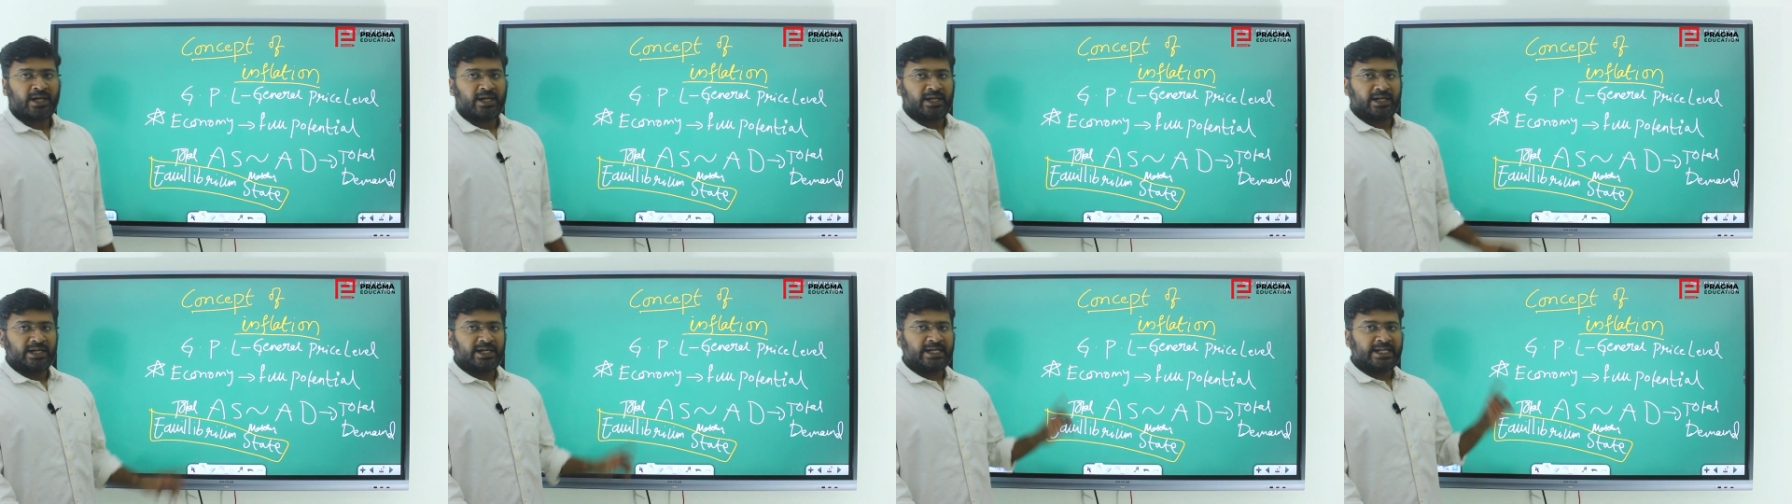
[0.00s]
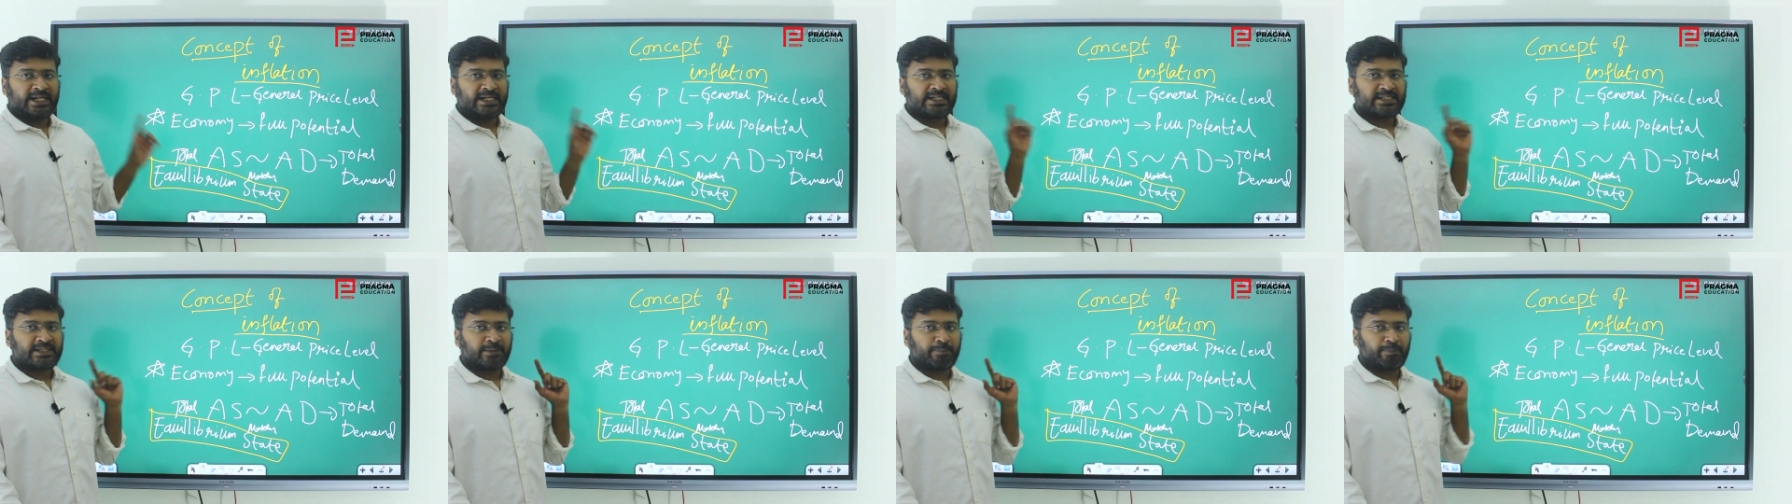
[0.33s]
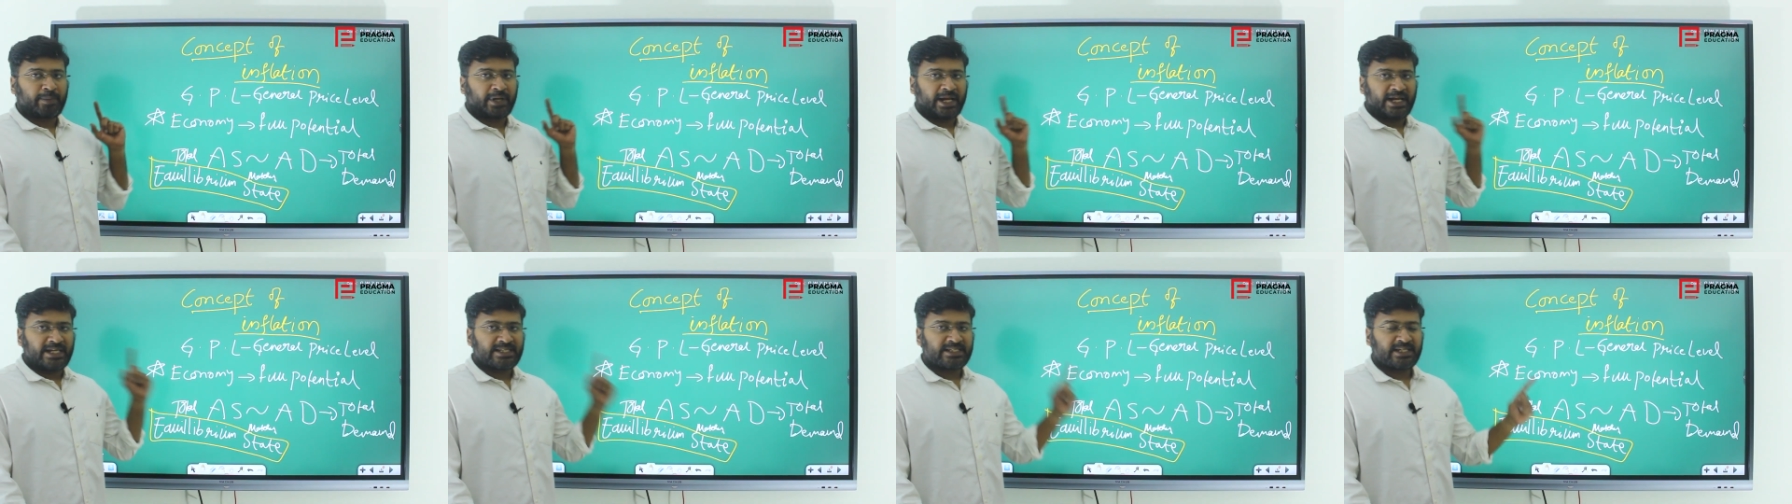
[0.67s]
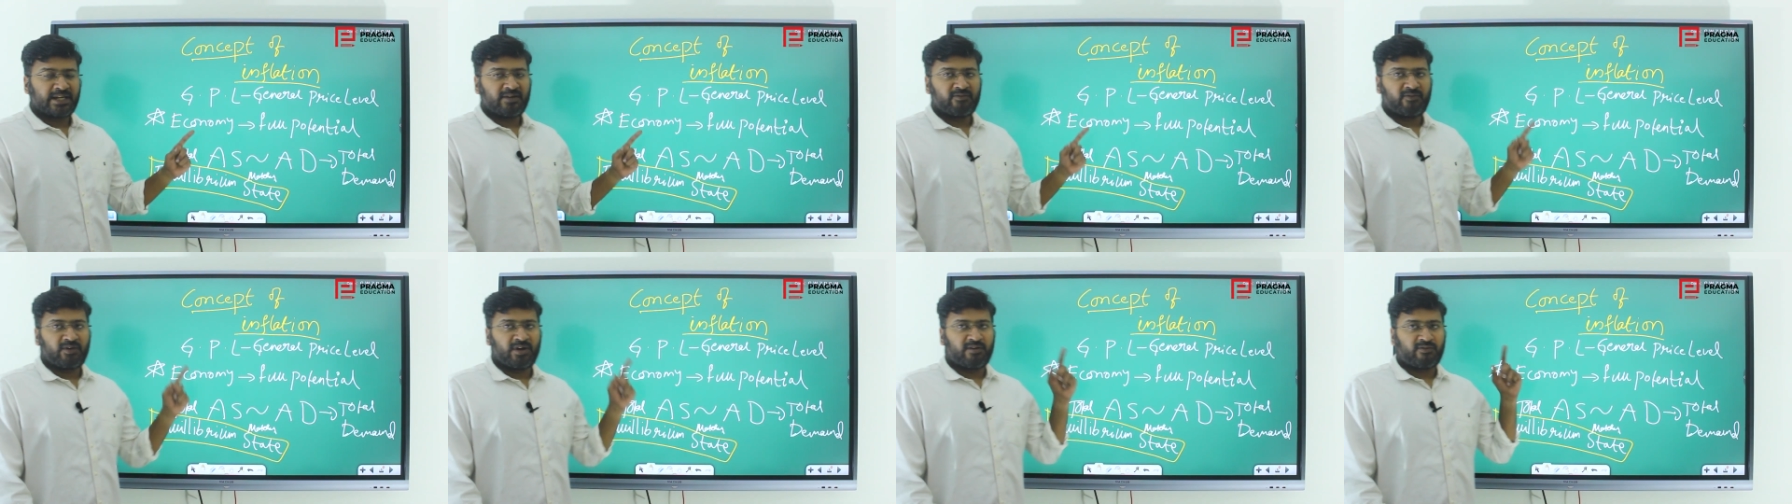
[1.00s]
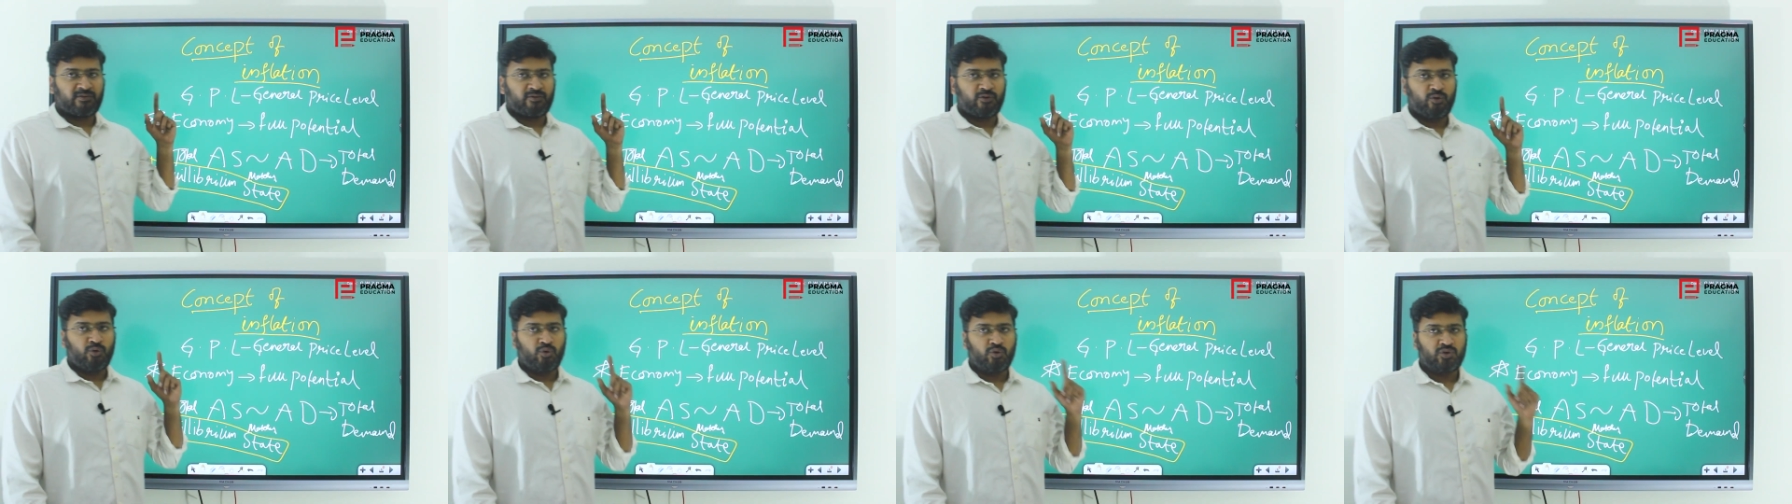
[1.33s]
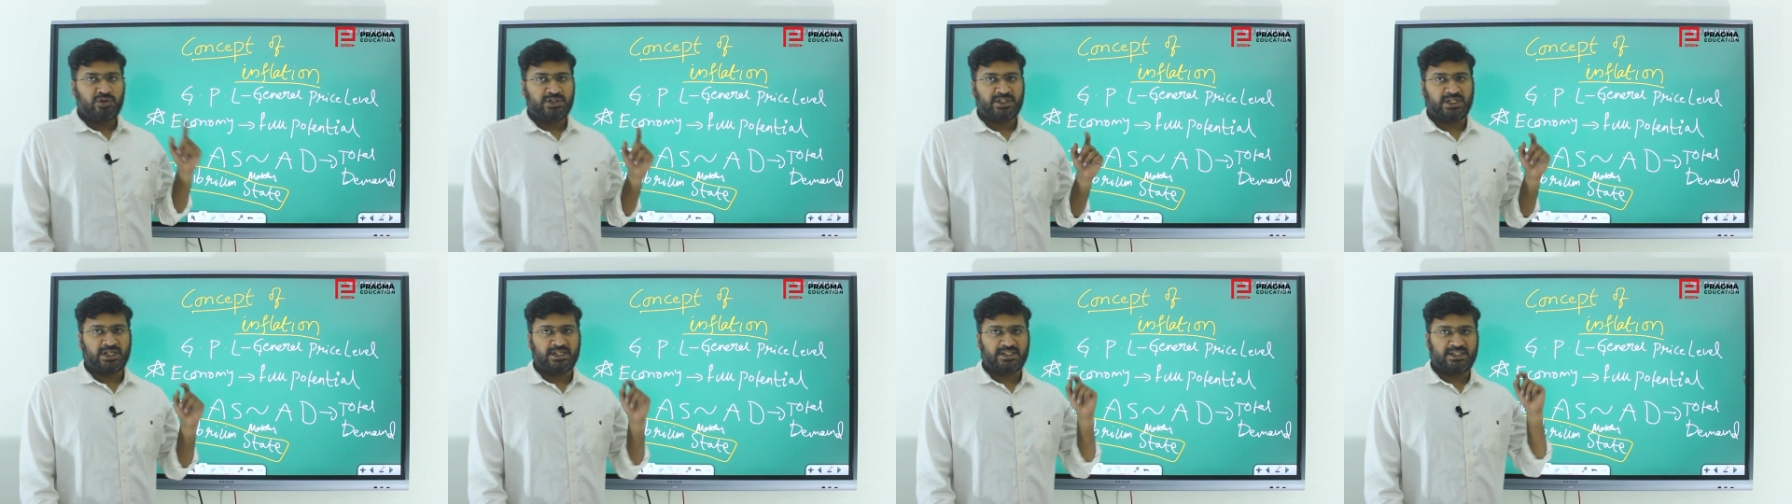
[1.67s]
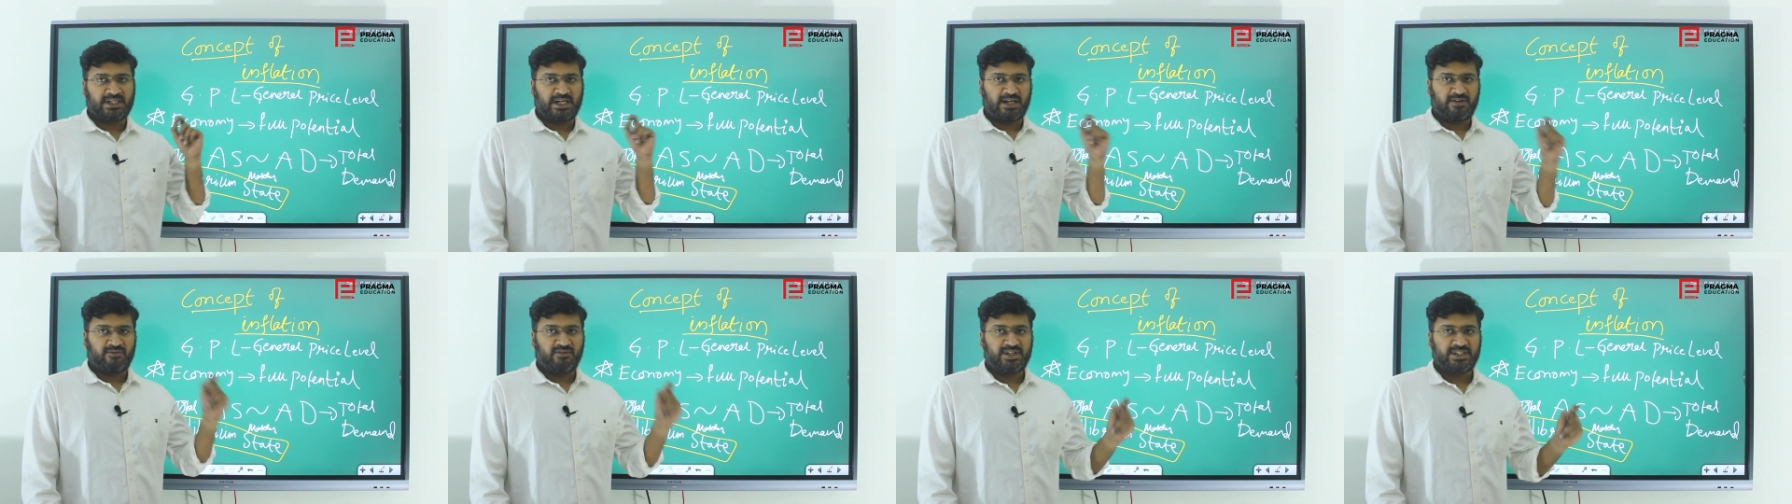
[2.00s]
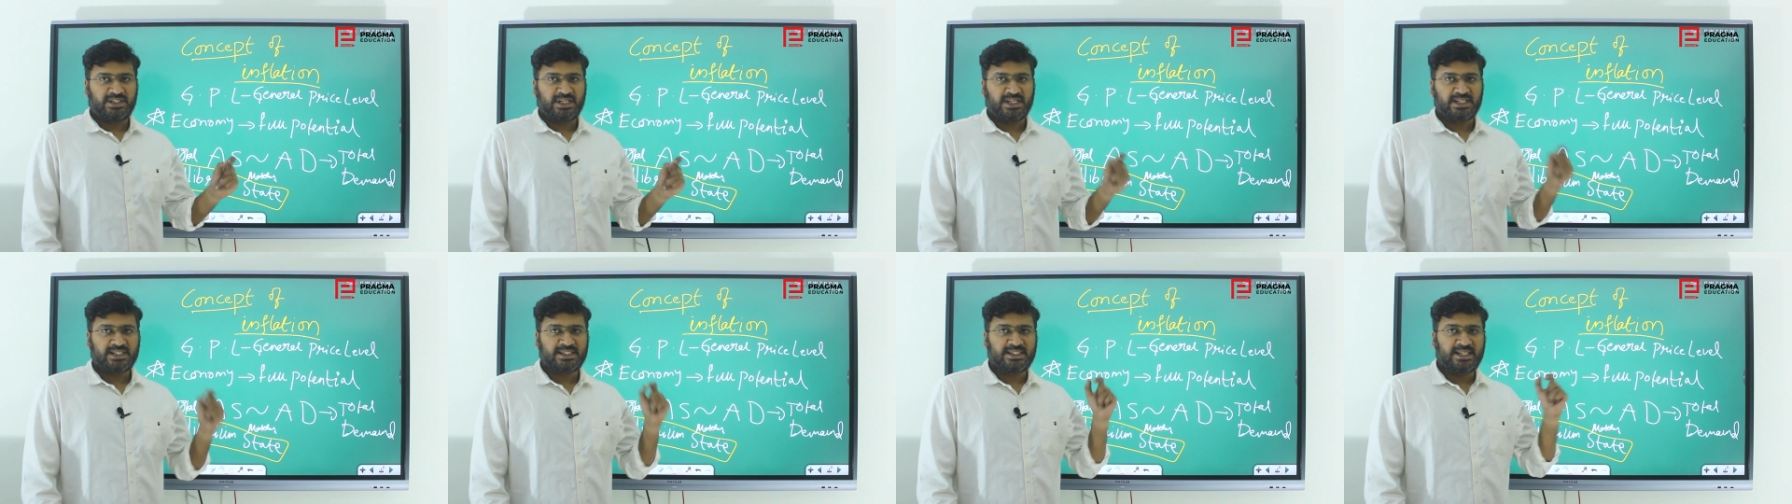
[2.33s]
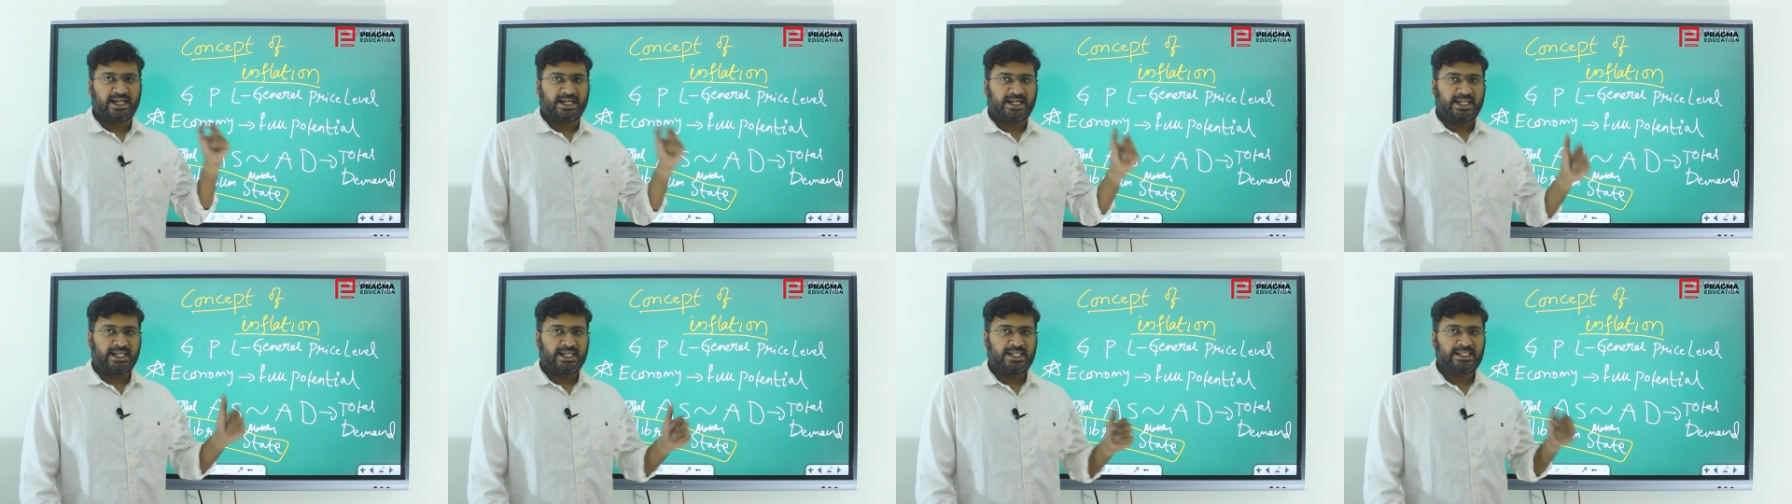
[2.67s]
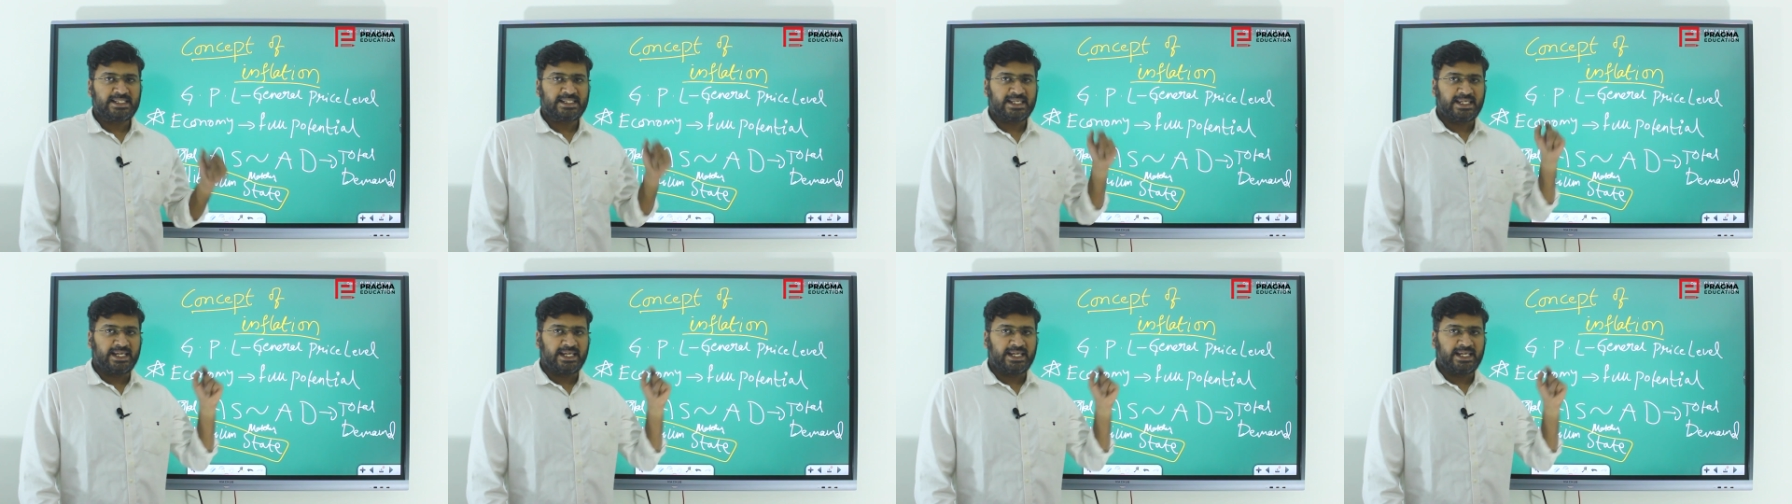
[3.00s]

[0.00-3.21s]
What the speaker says: It is a price level of goods and services that is